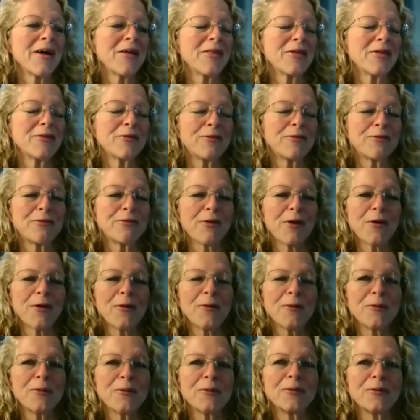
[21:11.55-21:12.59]
the
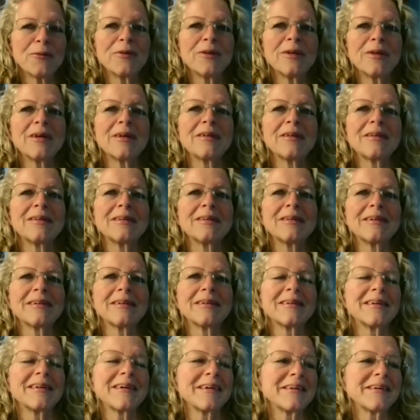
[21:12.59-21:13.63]
phone,
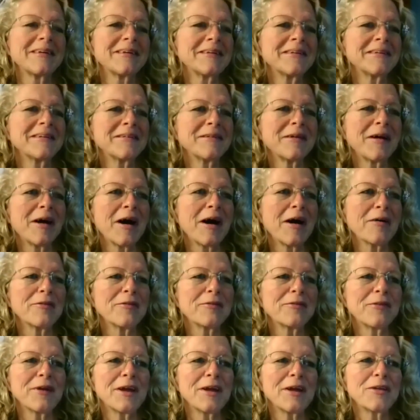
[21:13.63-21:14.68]
and
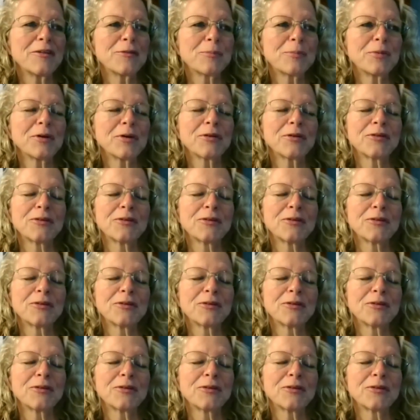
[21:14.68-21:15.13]
Facebook.